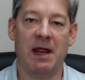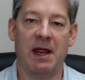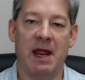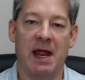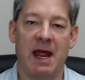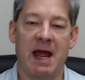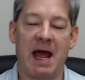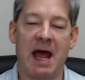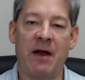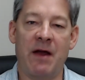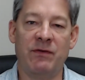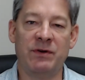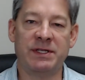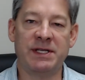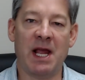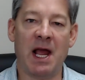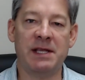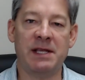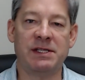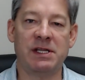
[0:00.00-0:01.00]

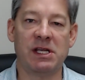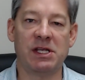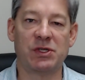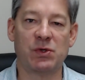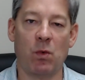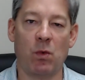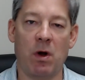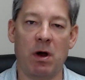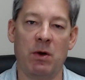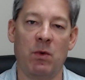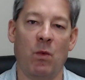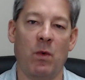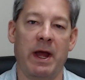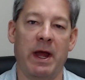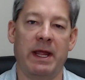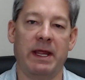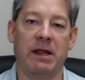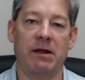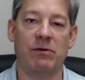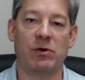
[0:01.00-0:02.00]
Advertising is one way. It
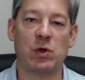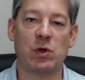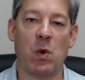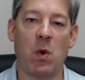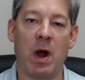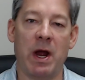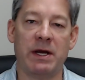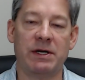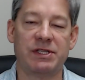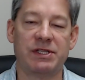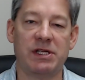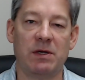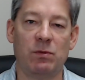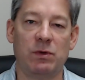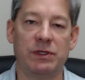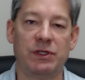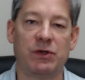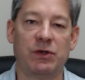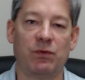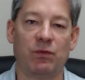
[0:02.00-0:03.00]
requires someone
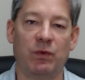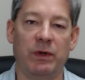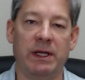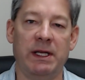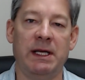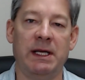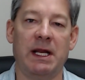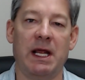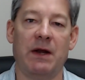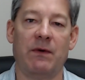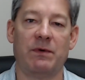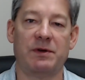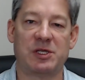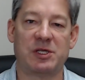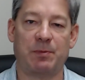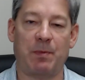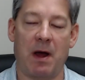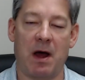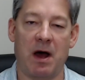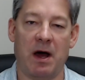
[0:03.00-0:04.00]
to read and
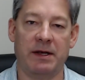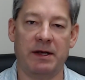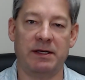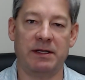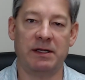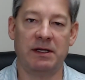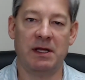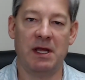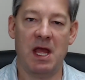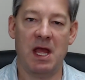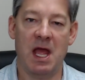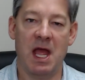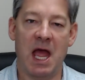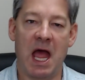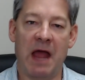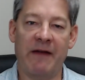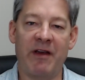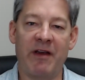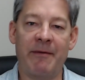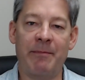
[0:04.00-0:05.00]
respond. Have you
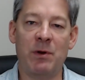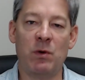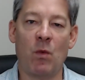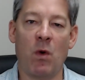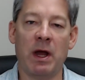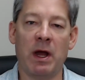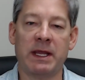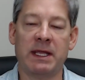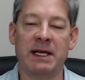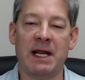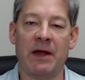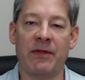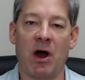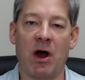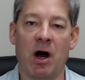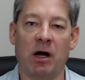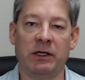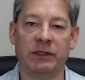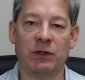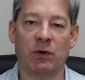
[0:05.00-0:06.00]
ever been walking down the hall
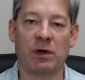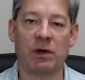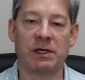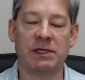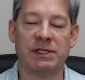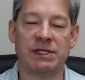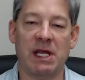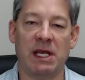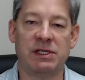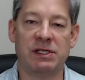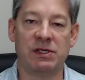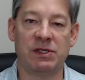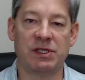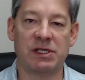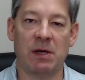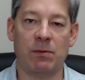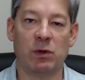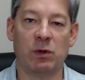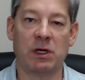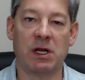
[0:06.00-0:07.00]
in your organization and
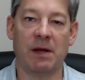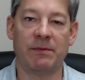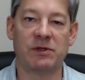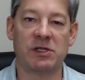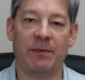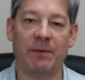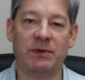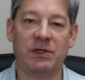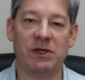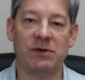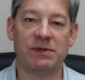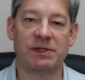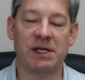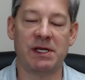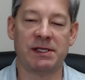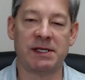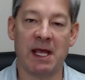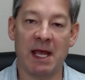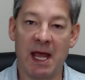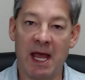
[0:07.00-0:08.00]
someone comes up to you and says,
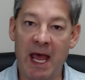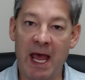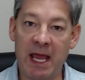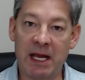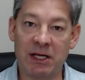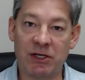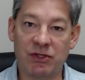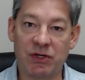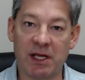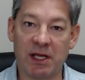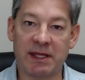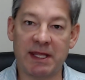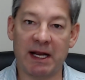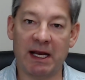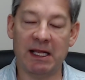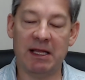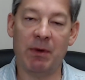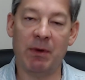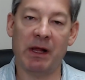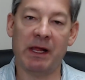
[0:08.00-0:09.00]
hey, did you get that
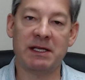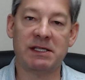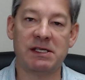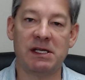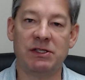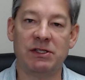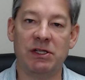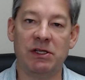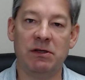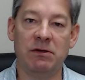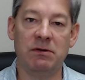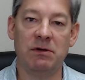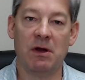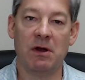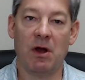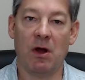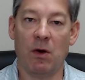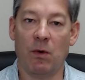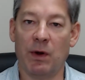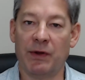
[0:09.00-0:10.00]
email I sent you?
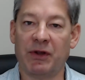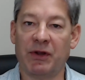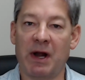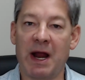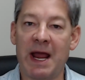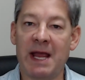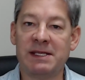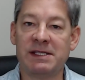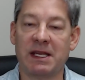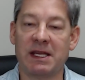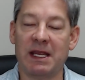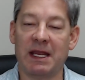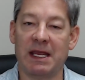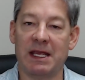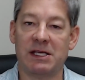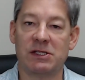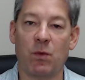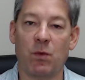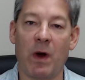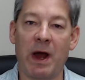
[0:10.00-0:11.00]
What they're asking is,
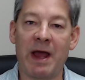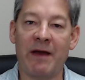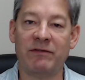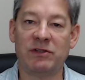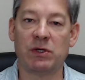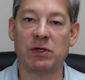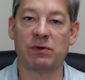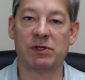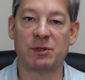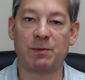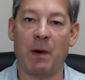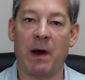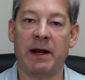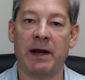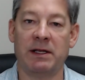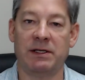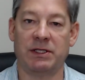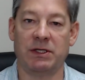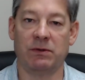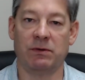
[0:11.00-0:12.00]
why haven't you responded
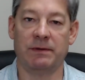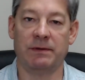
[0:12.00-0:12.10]
to it?